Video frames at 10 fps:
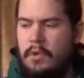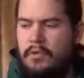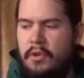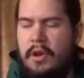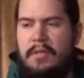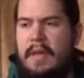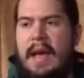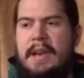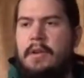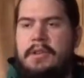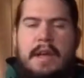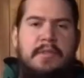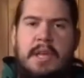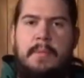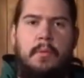So you're at that, you're a
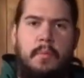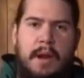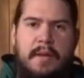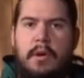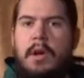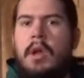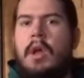tavern keeper, whatever.